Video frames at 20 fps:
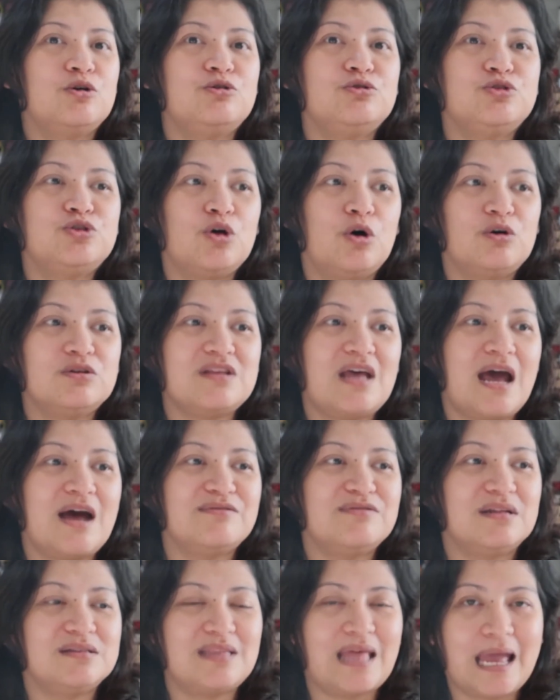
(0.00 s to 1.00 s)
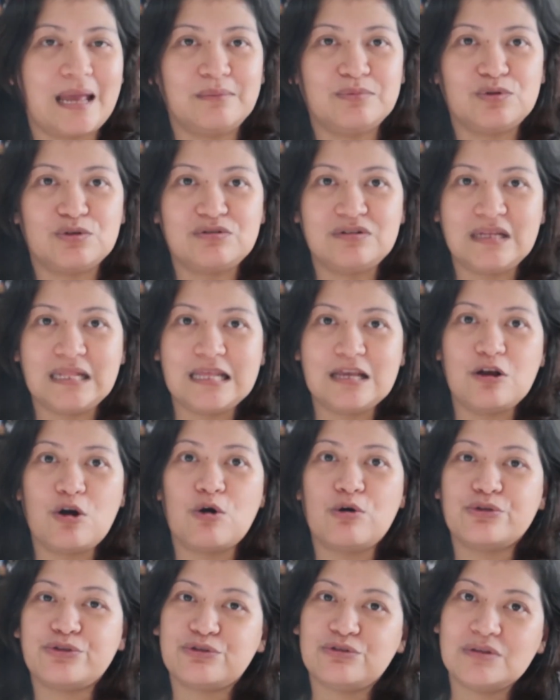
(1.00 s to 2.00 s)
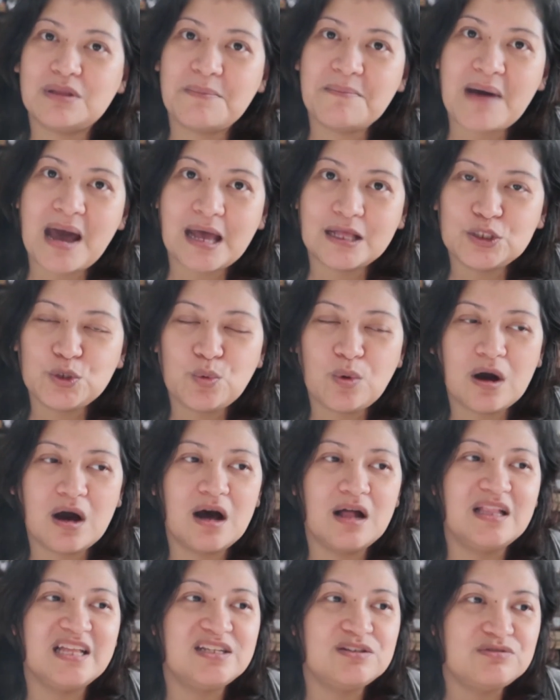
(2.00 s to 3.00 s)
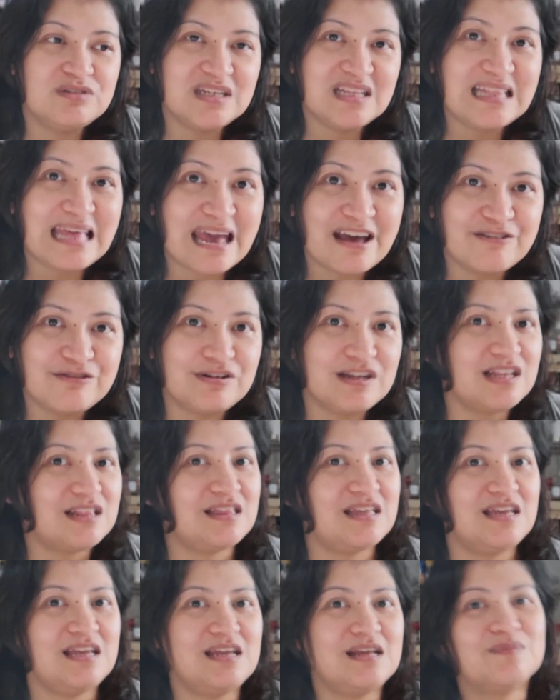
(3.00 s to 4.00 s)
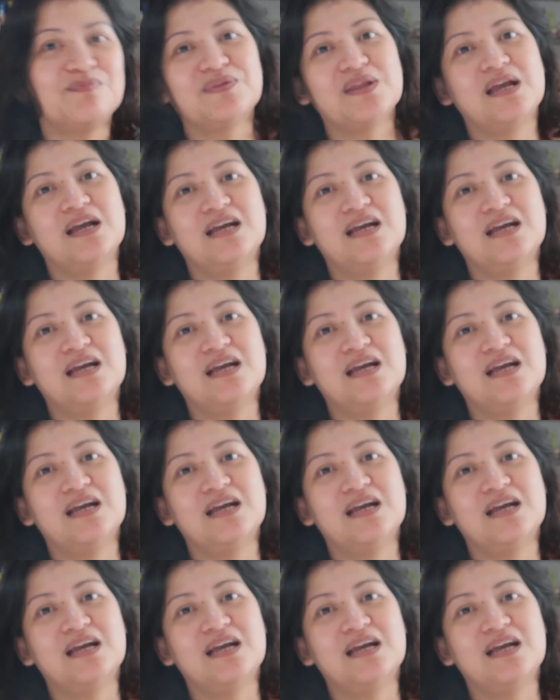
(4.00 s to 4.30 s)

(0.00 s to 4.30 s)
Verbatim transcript: who don't have the time to really go through the manual and read everything,